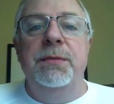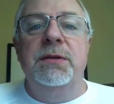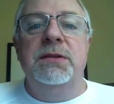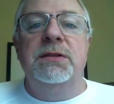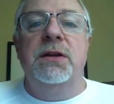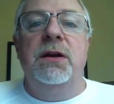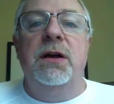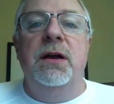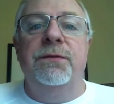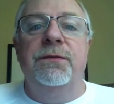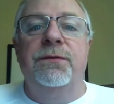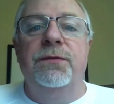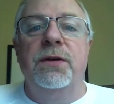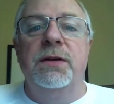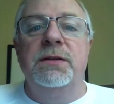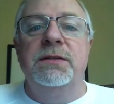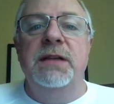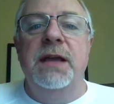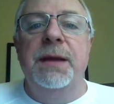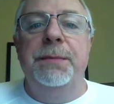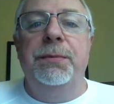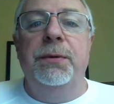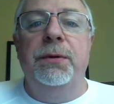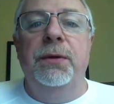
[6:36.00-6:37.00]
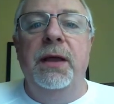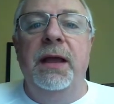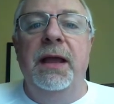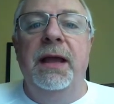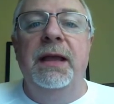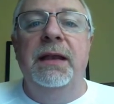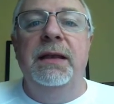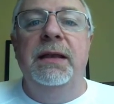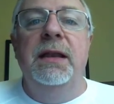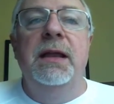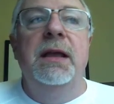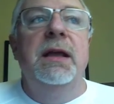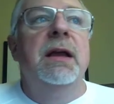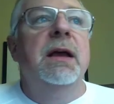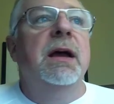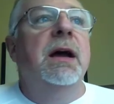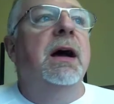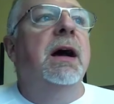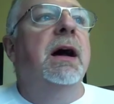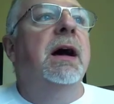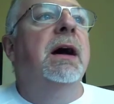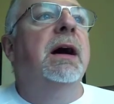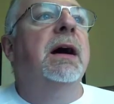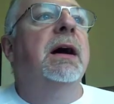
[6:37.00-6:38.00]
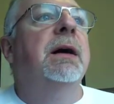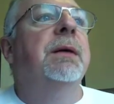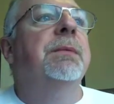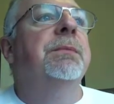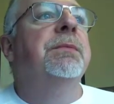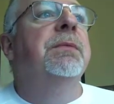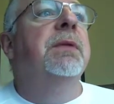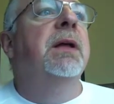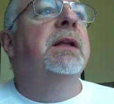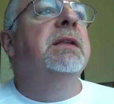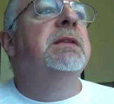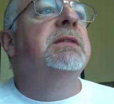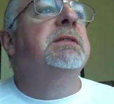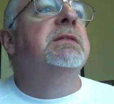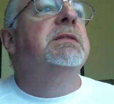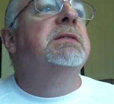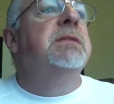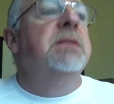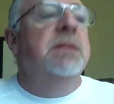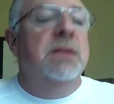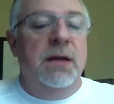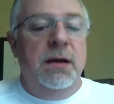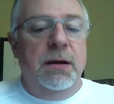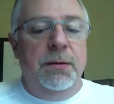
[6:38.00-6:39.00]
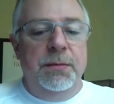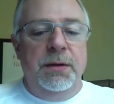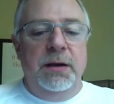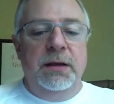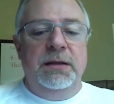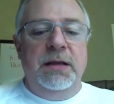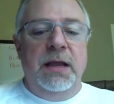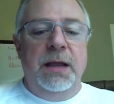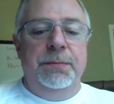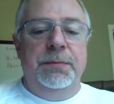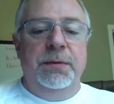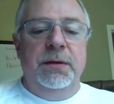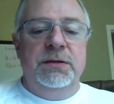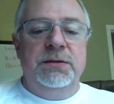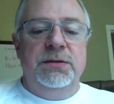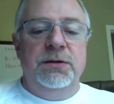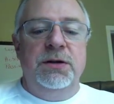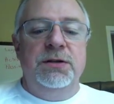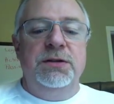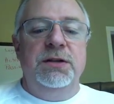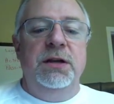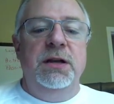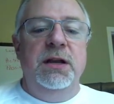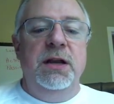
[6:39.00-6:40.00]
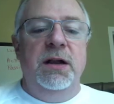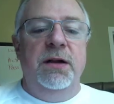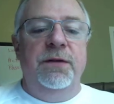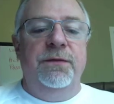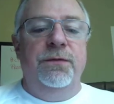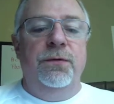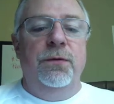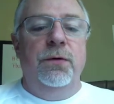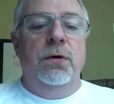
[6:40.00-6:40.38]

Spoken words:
Amazon, for example, and I'm going to type a search in here